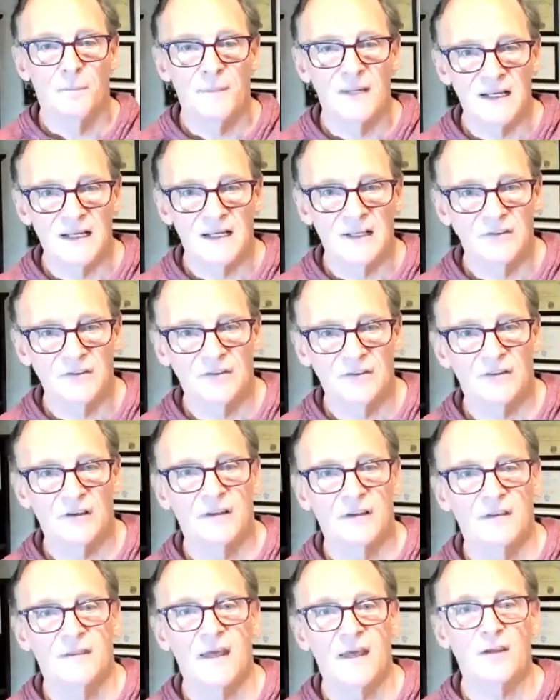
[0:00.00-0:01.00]
means
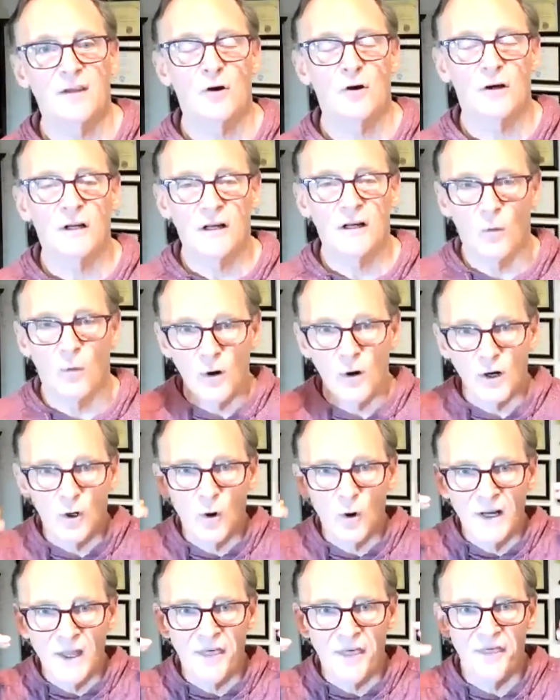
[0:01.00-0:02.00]
that we're
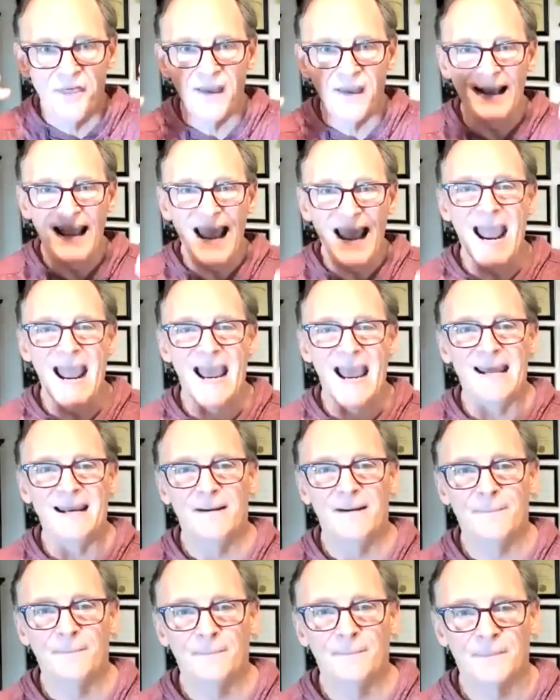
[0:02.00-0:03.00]
going to think
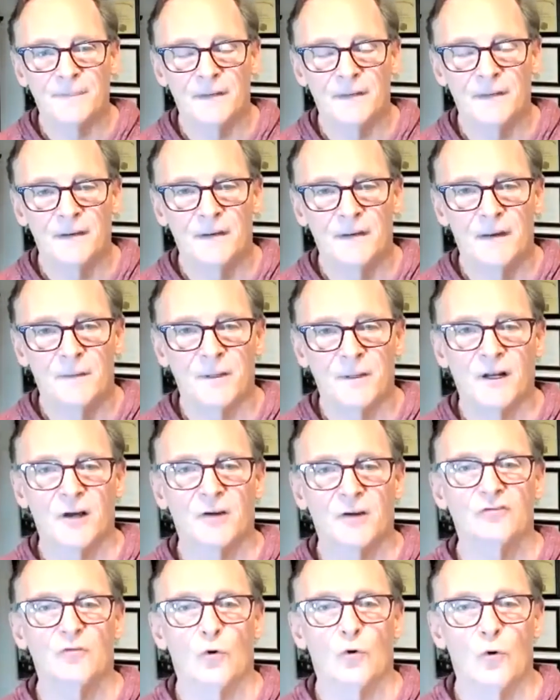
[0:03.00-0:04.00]
ahead,
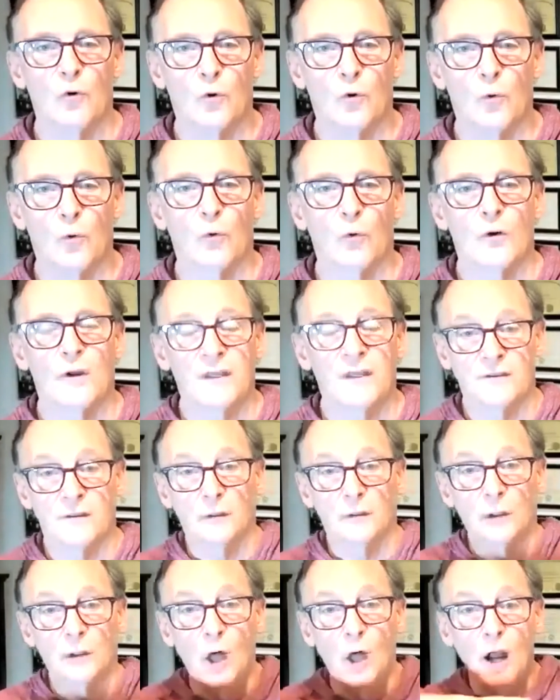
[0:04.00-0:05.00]
because in the
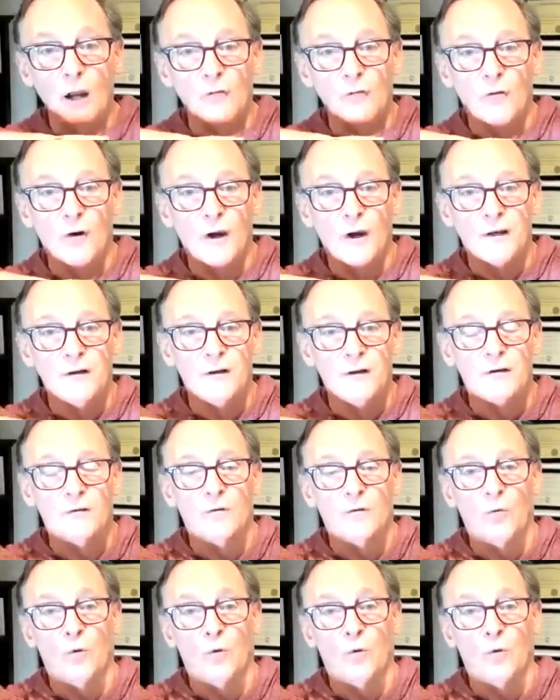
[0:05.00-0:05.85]
long run,